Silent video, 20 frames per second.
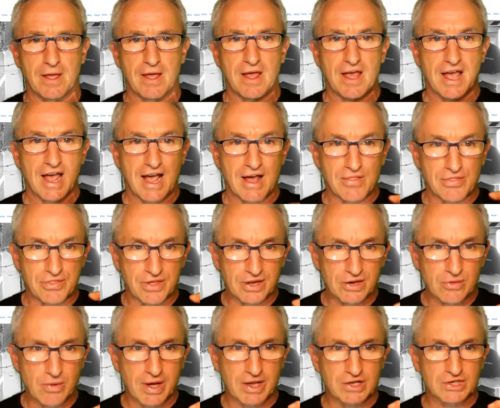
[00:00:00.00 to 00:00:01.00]
and then
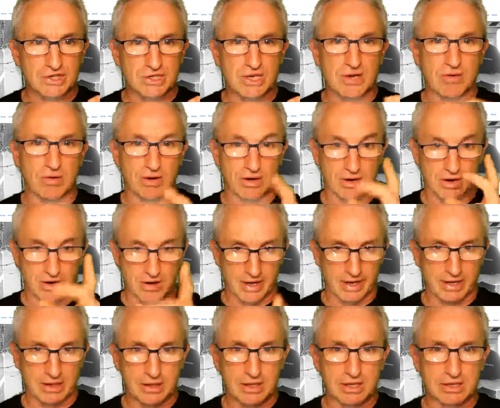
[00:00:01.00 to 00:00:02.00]
you engineer it
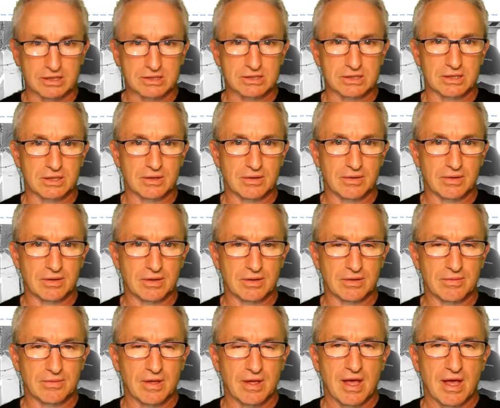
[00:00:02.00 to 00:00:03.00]
like this,
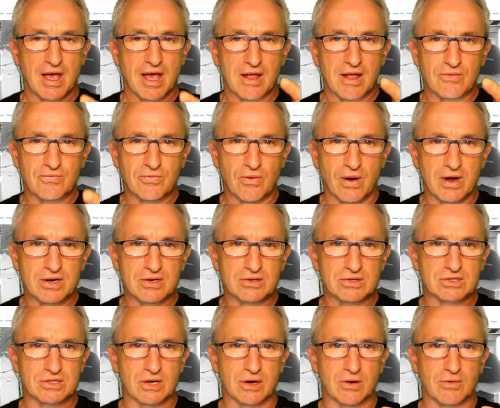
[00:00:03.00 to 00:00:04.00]
and find
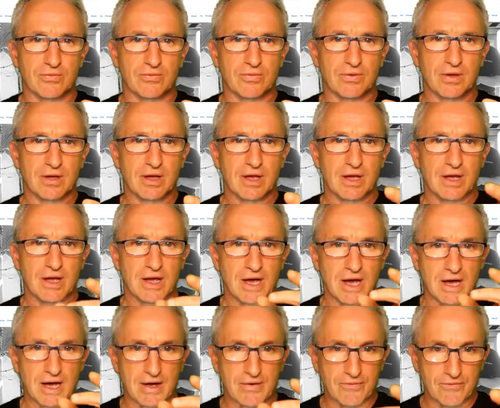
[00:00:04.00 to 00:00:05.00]
yourself
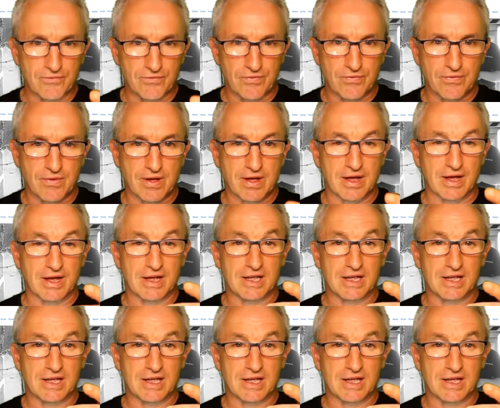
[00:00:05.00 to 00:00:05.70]
in a